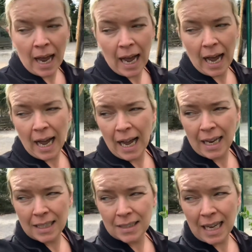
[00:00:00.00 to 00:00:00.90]

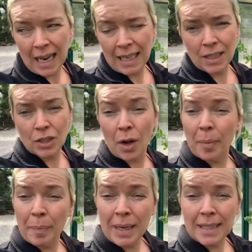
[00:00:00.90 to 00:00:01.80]
And I need to sort my
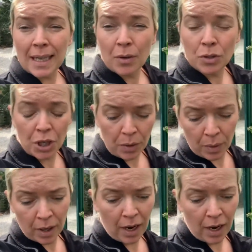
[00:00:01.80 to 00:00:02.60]
peas out too,